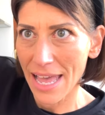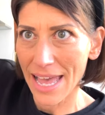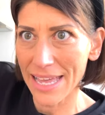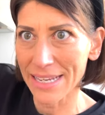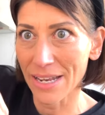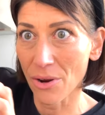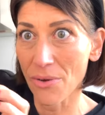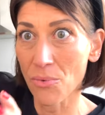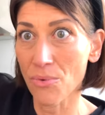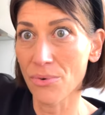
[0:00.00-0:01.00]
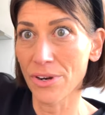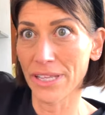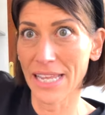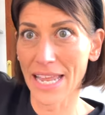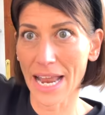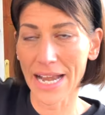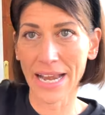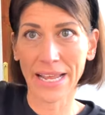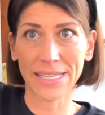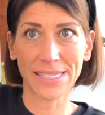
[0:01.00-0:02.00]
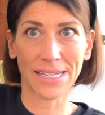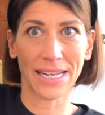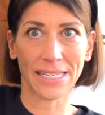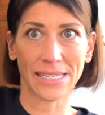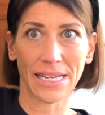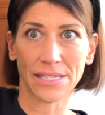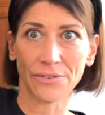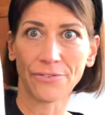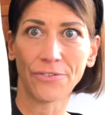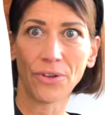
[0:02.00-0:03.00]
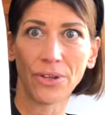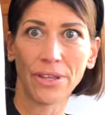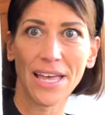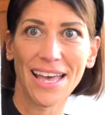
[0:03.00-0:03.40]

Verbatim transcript: and really nice, nice, nice and full.